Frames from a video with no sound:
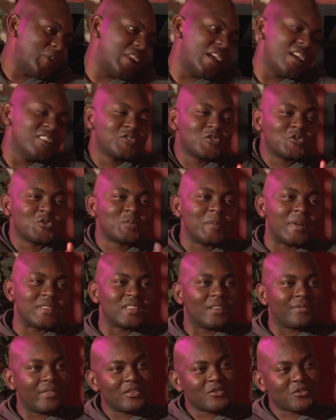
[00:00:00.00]
When I introduce
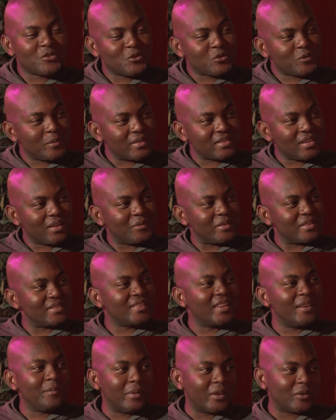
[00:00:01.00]
myself, I introduce myself as
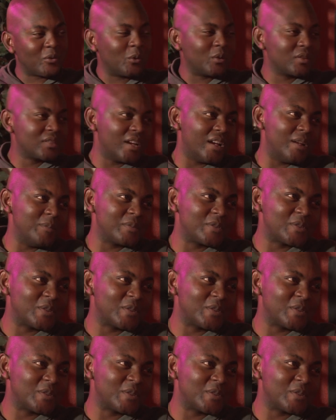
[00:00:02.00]
Themba at all times.